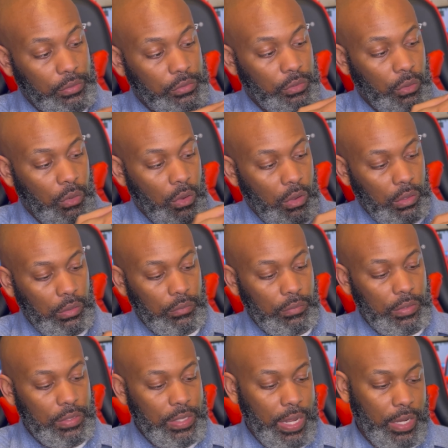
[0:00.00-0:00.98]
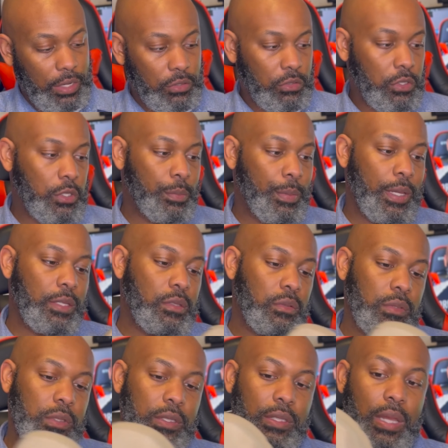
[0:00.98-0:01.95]
So all of this extra space
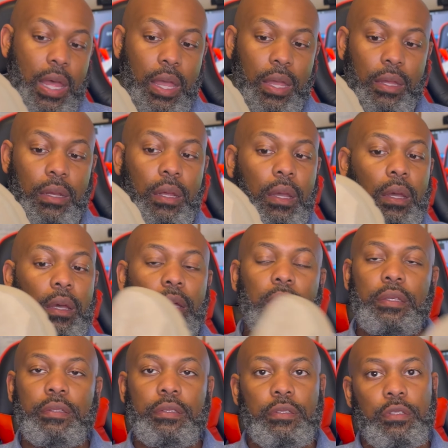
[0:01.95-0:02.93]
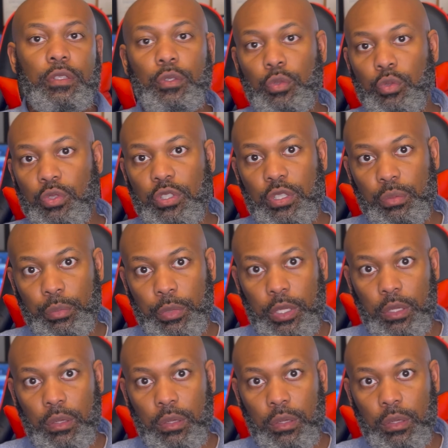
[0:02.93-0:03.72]
on the side is just huge to me.